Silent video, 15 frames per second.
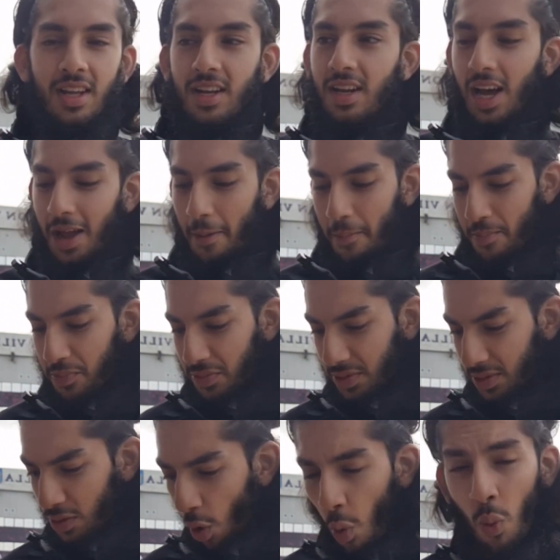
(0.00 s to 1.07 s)
Like,
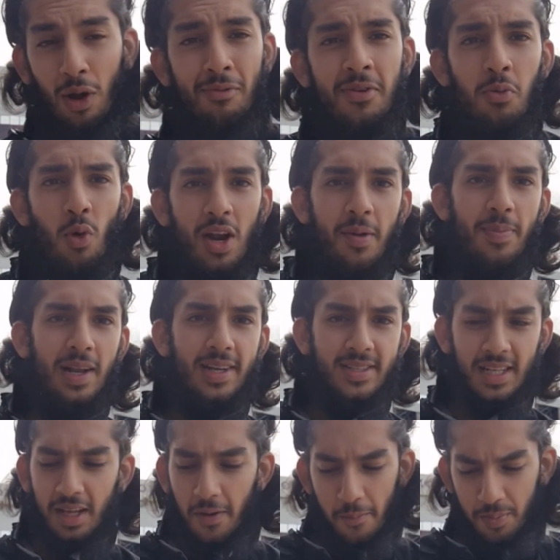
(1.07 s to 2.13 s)
no 1v1
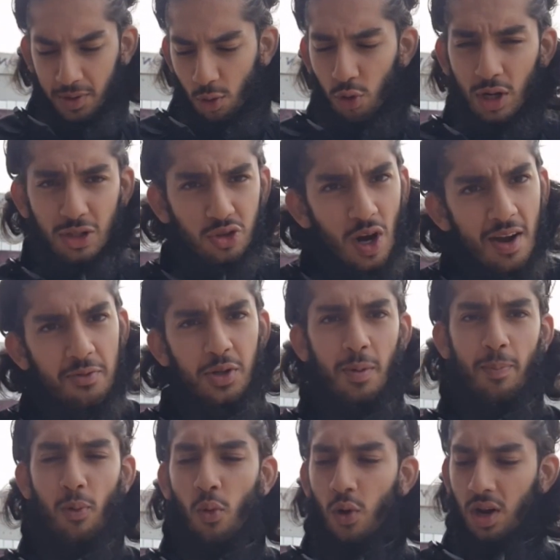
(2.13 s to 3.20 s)
ability, couldn't drive with the
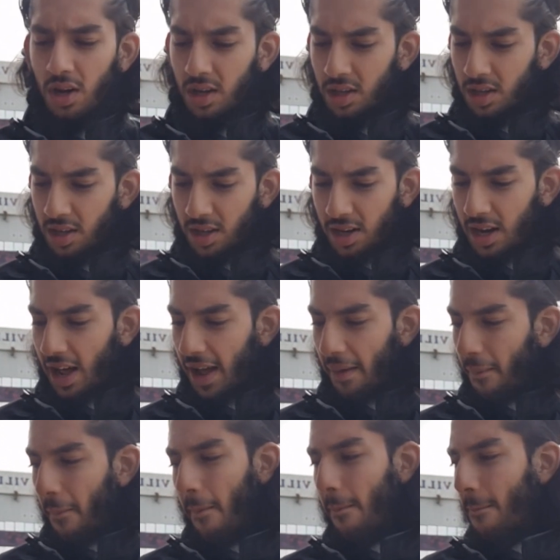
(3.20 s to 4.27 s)
ball.
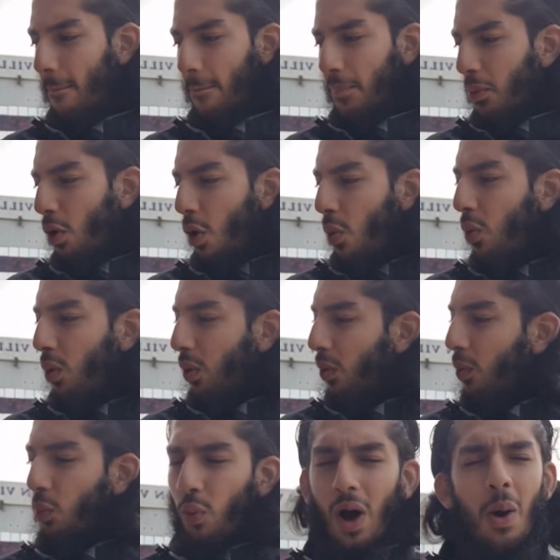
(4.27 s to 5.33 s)
Like, bro,
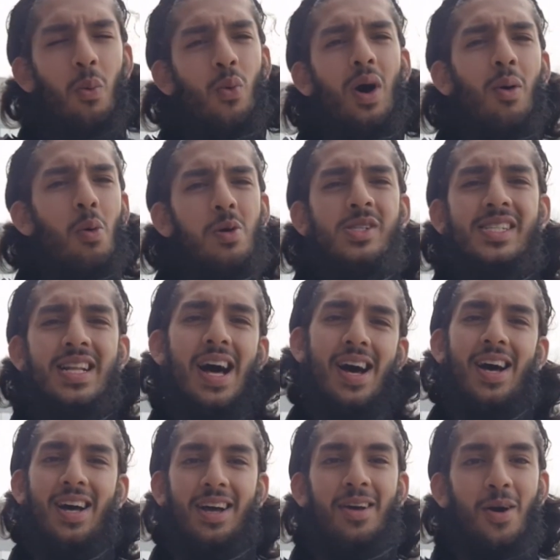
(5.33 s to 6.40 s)
what, what was
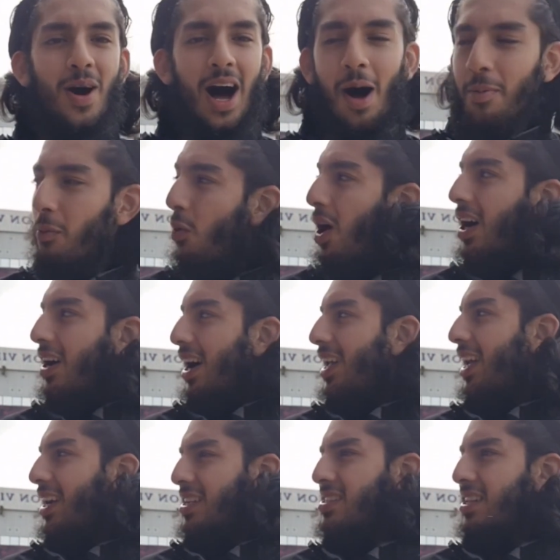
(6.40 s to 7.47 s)
that? And I'm one guy,
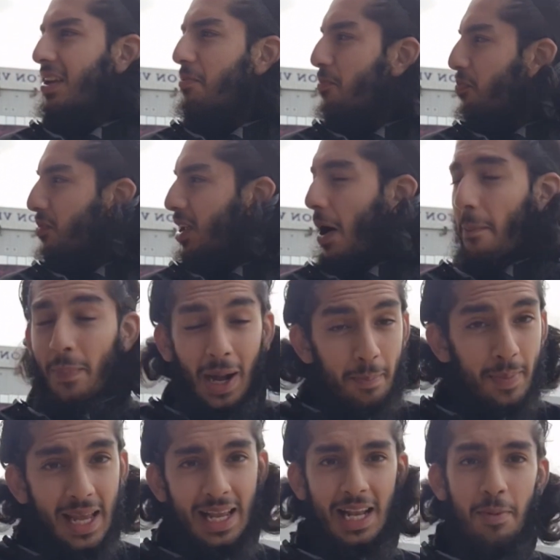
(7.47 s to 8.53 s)
like I said, I
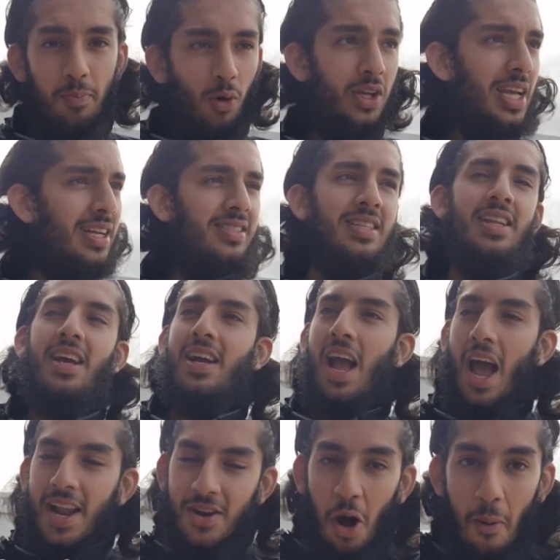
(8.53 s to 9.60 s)
backed Bailey, but yesterday I
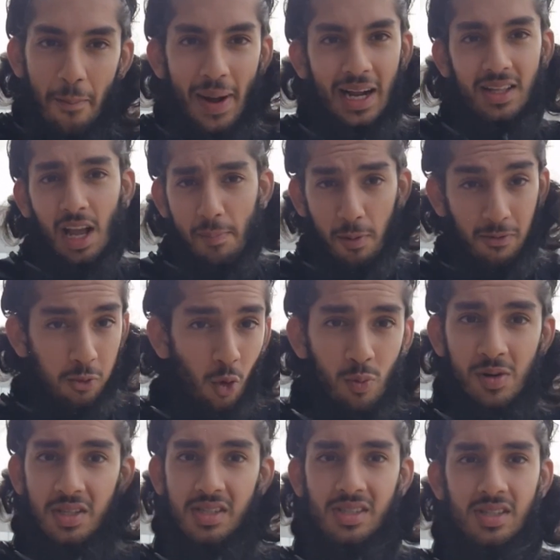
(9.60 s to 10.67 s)
cannot back that
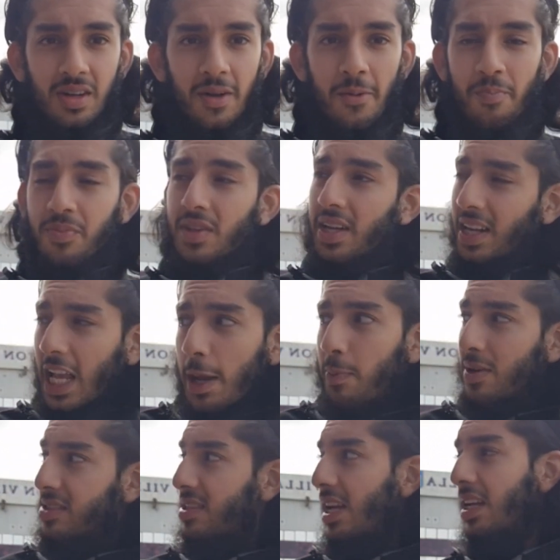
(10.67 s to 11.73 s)
performance. And I keep
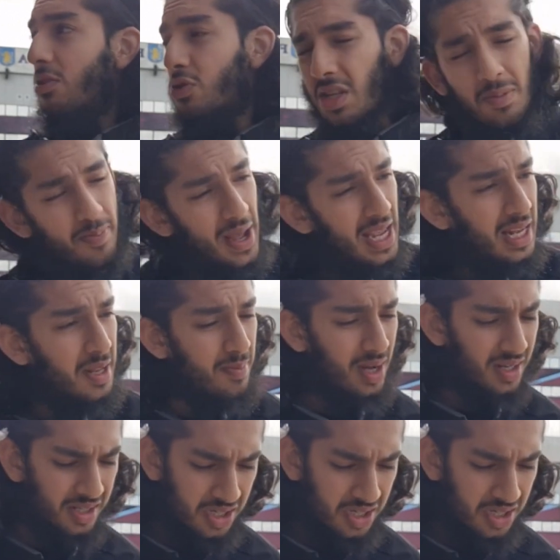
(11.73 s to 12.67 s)
on saying, this is Bailey, man.